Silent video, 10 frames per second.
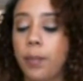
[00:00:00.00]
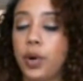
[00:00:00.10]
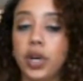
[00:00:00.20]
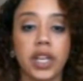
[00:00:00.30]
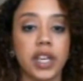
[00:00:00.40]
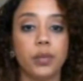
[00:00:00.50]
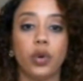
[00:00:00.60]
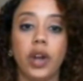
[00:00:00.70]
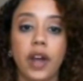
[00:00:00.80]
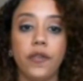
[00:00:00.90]
putting in
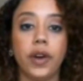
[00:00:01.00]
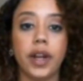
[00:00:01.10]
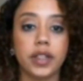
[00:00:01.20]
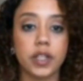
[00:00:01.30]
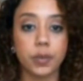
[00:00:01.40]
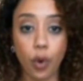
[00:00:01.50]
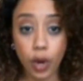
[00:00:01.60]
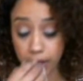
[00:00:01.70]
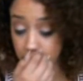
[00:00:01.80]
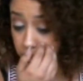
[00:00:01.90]
more effort at this
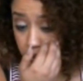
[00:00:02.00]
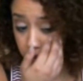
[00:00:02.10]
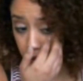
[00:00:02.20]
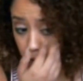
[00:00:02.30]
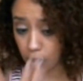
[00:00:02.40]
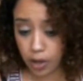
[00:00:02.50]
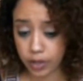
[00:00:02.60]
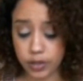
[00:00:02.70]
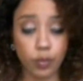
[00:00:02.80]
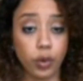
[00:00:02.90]
point is just going to
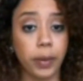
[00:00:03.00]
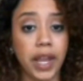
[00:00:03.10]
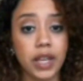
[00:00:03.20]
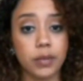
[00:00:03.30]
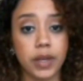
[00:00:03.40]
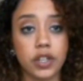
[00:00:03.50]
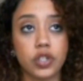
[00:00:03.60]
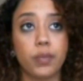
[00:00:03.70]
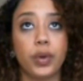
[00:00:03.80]
cause more pain because